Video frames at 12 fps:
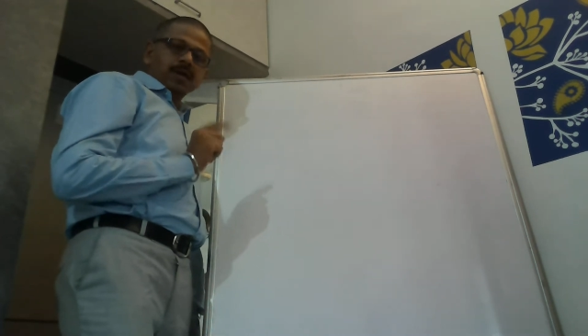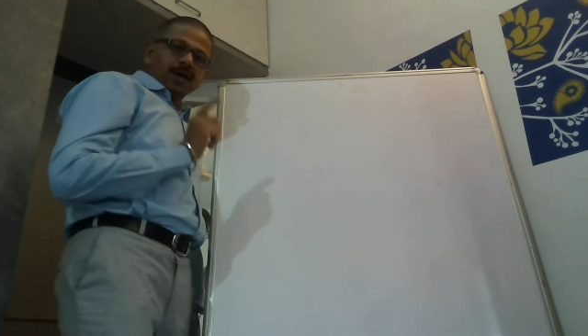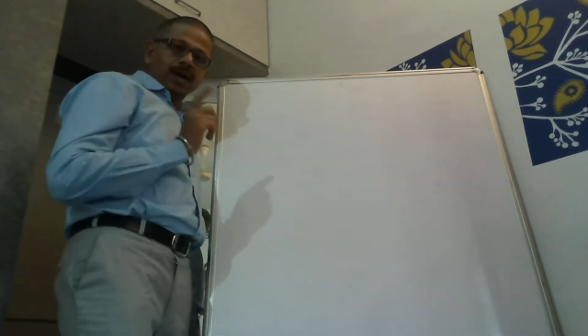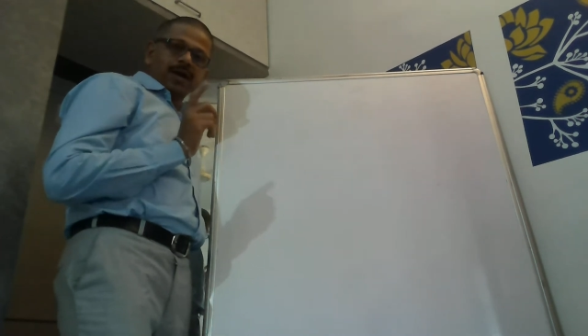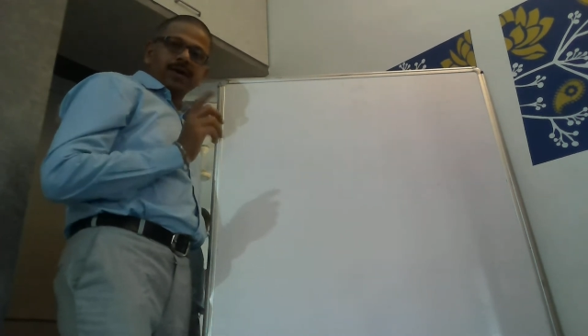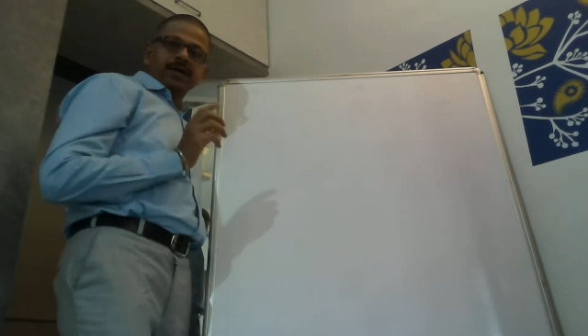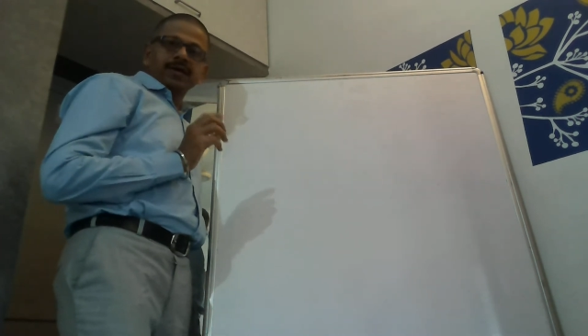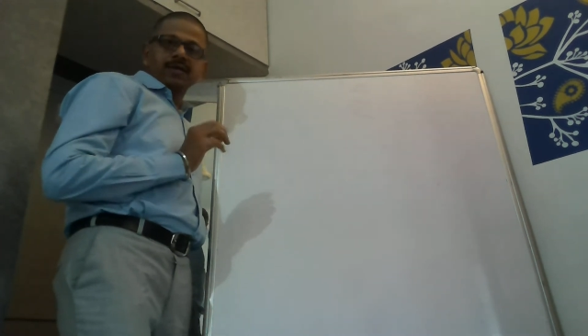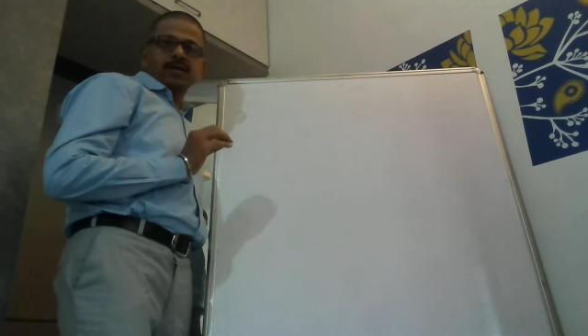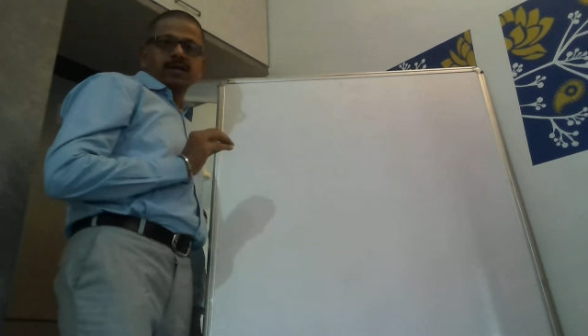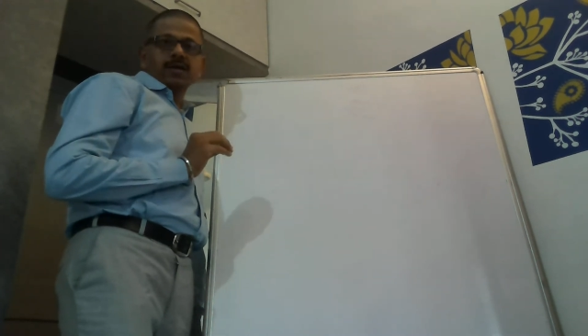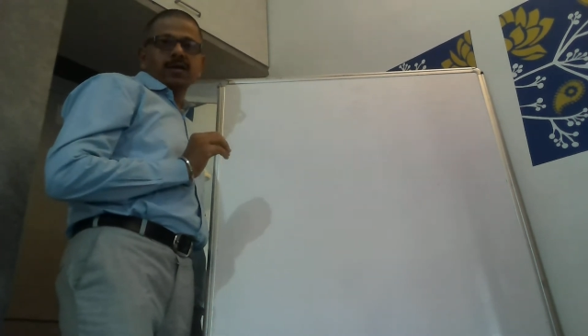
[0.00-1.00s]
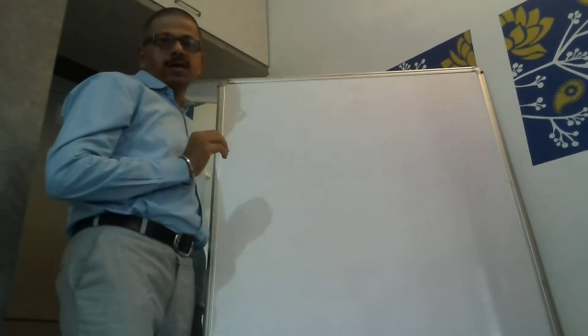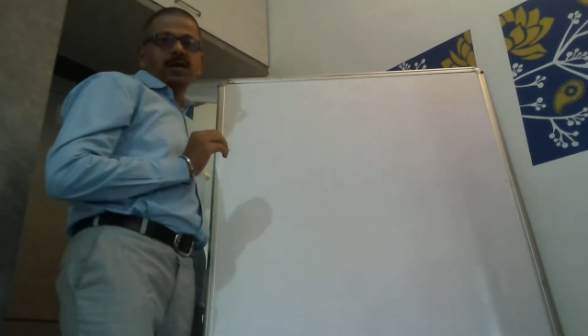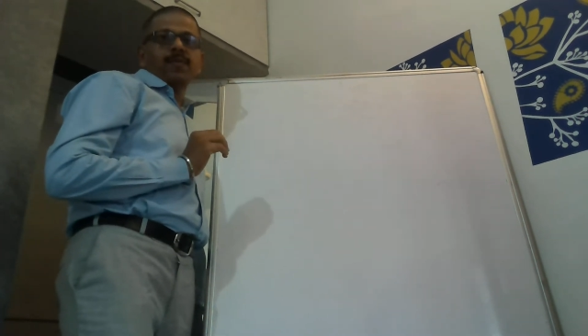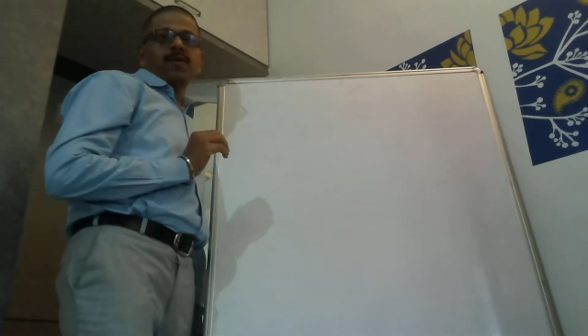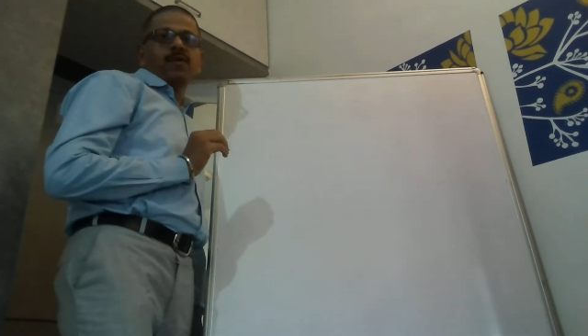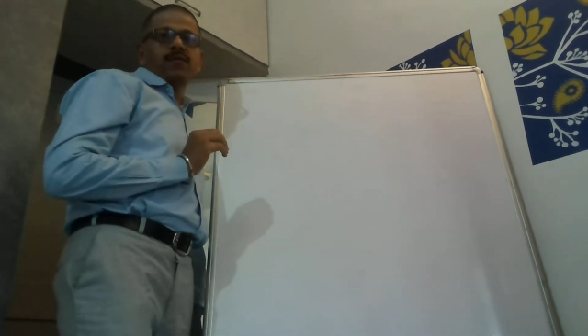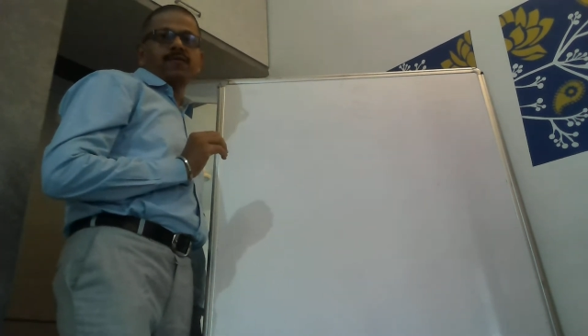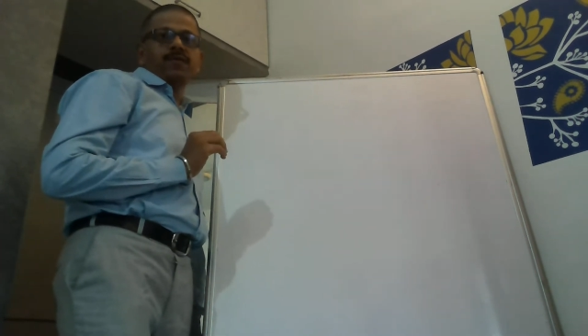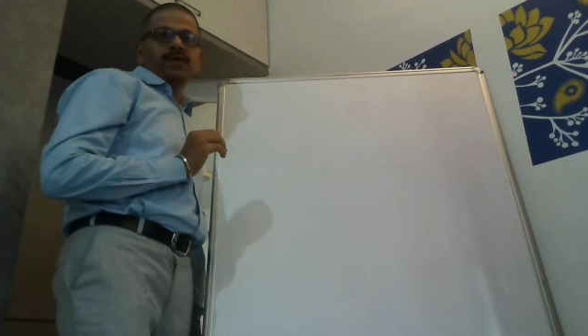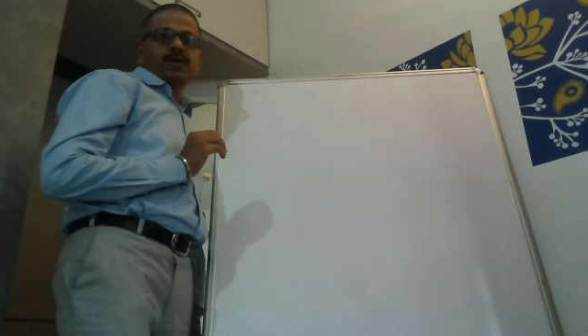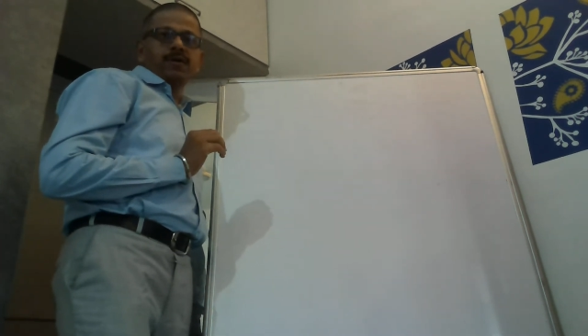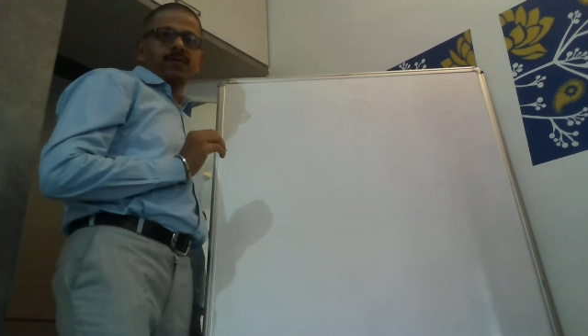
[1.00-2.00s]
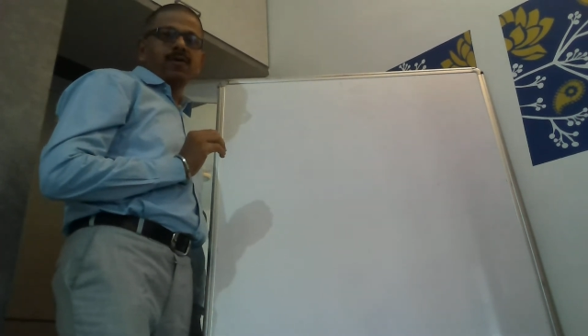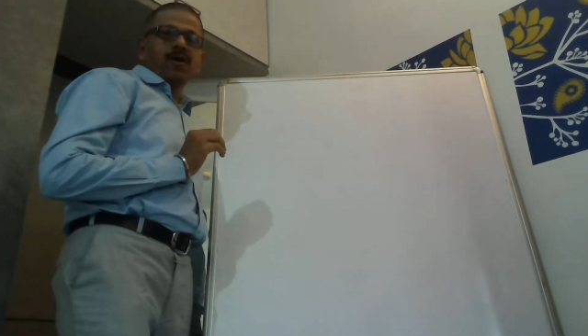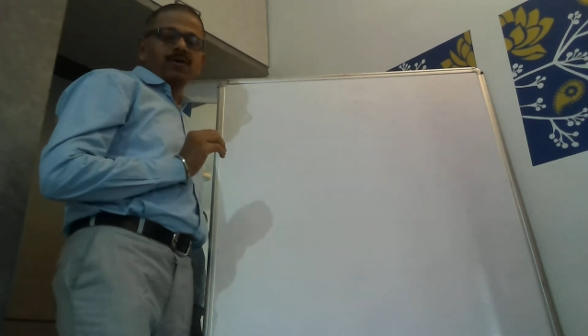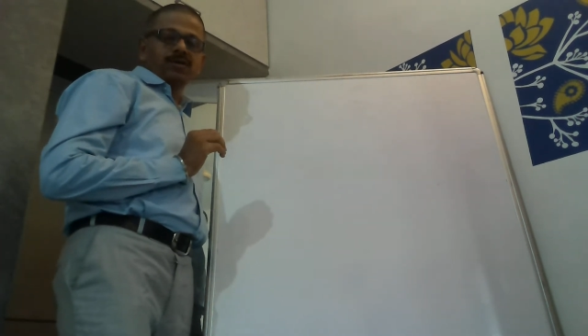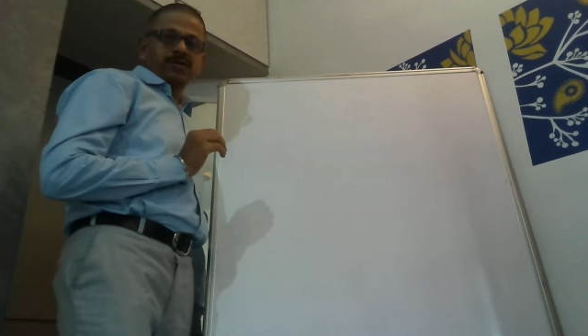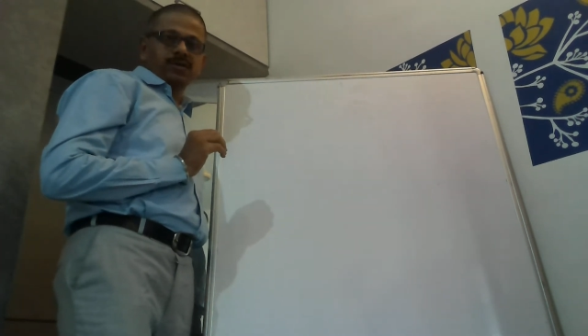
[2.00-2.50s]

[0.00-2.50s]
I have written a couple of blogs